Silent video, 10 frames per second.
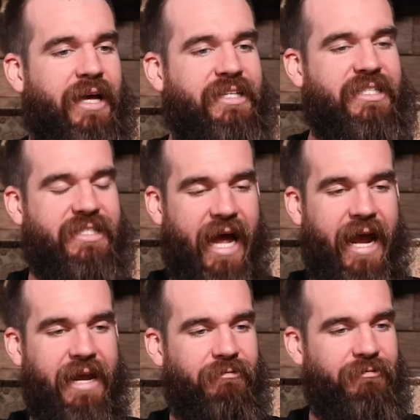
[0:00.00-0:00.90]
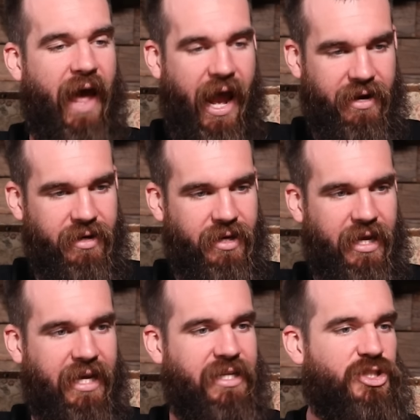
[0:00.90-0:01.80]
Staying fat
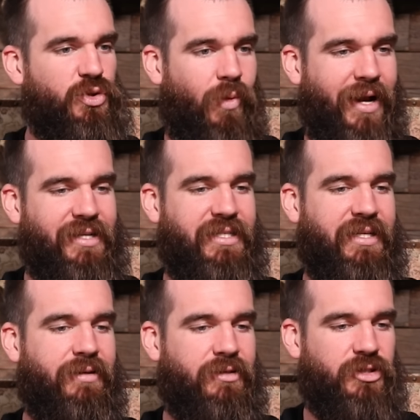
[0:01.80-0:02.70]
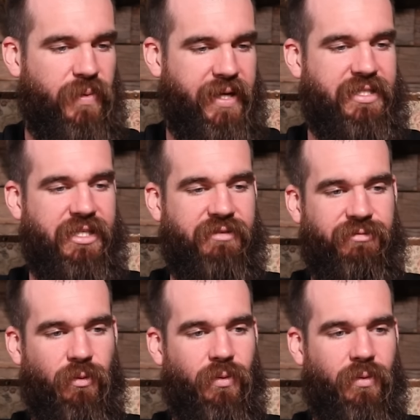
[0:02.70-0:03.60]
in 2024.